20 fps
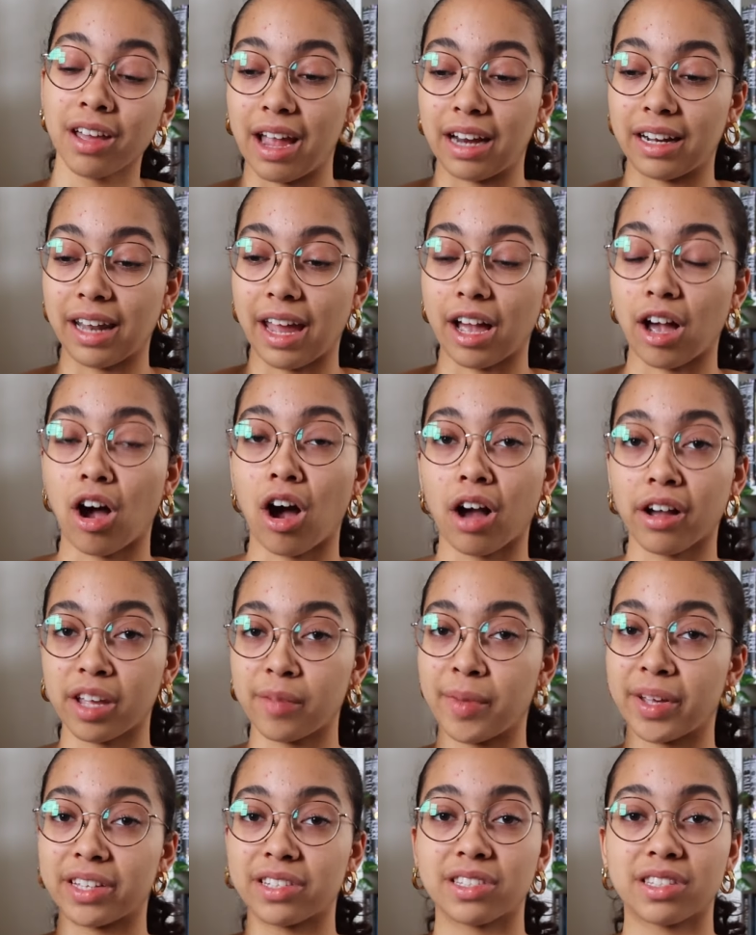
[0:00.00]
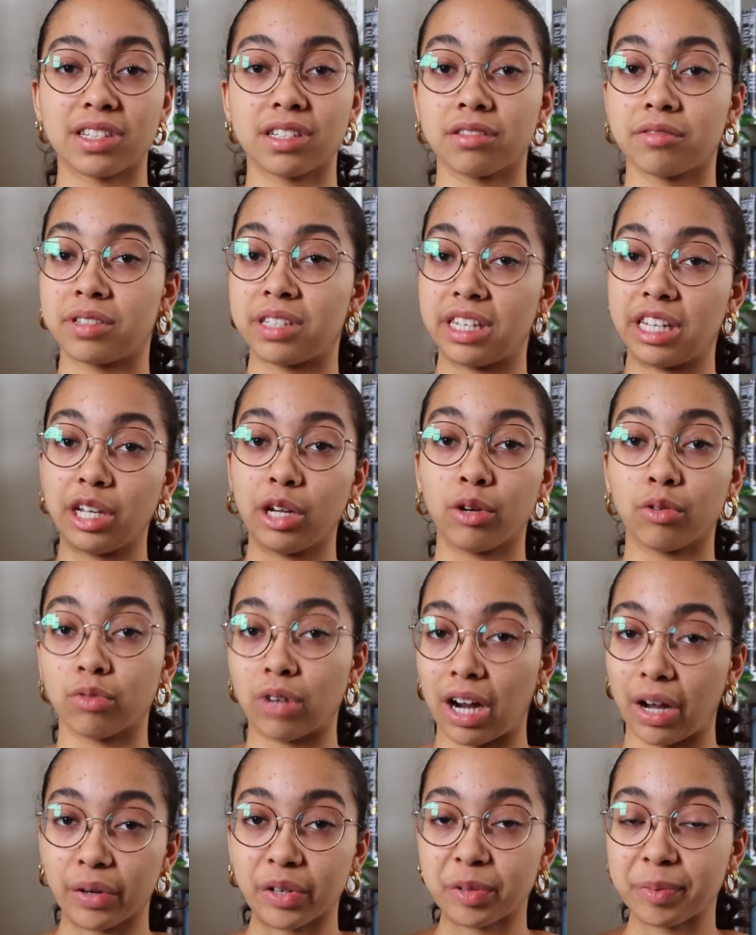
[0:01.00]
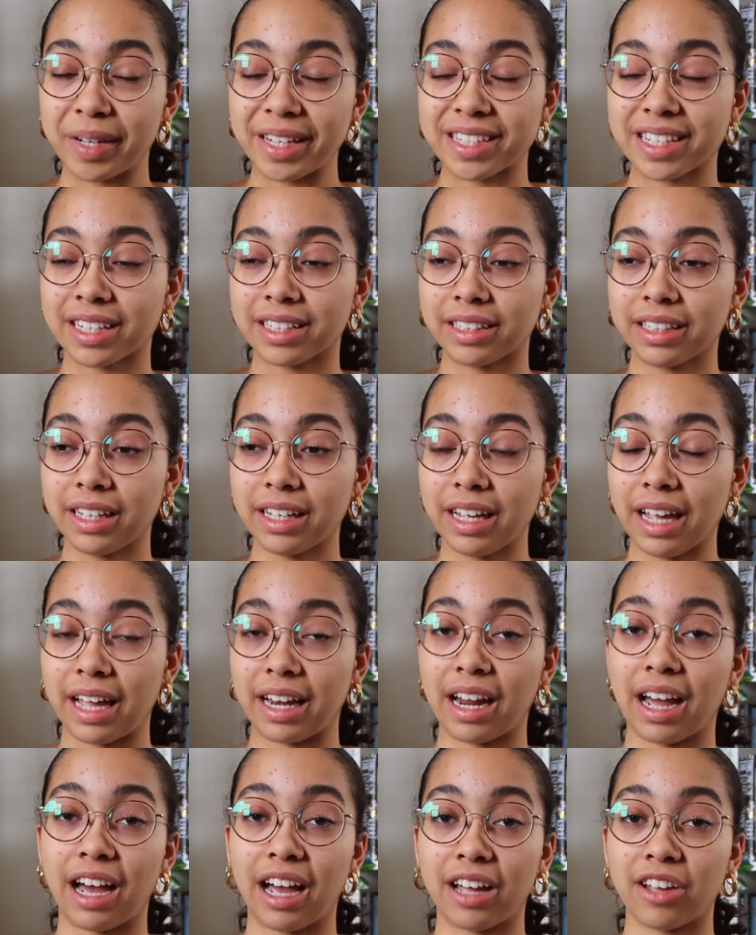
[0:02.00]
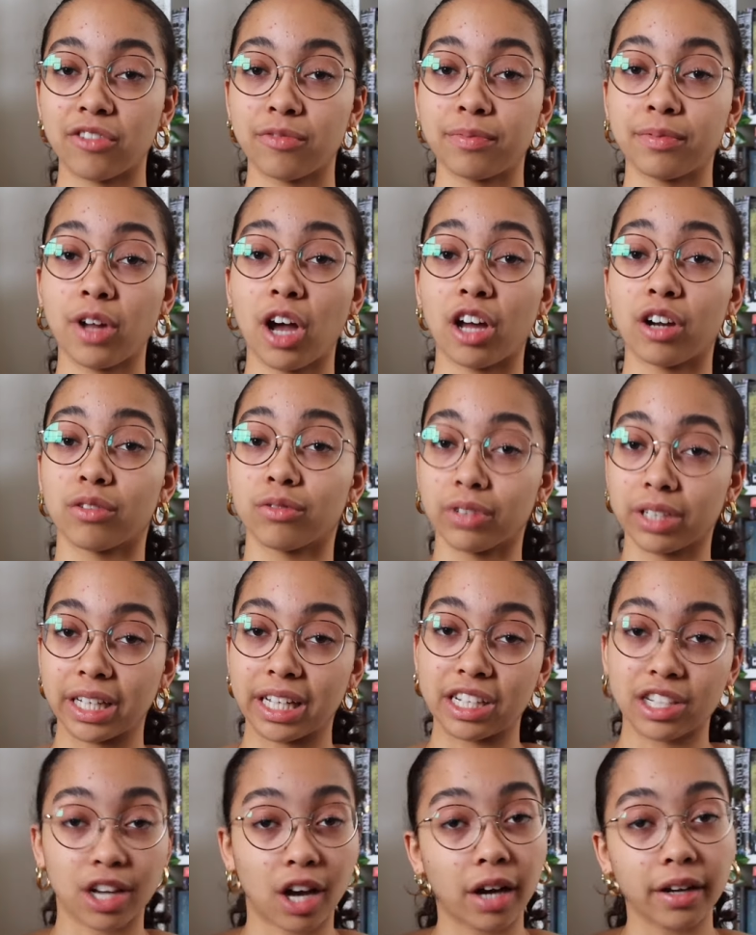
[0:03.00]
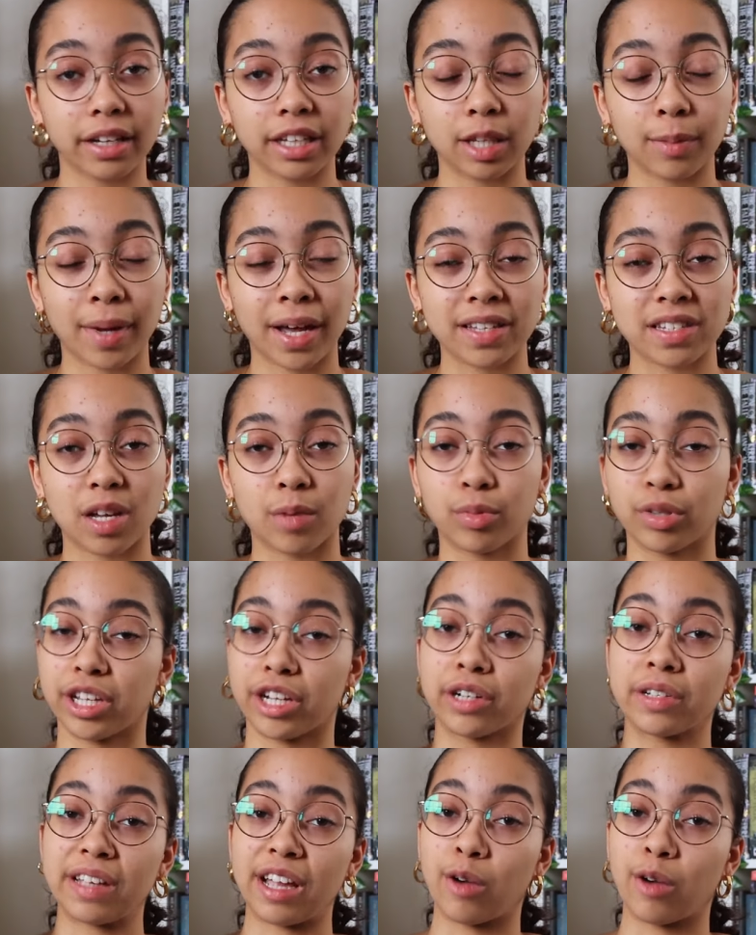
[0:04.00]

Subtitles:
and hockey makes the city go round basically, and I've gotten really into hockey in the past couple years.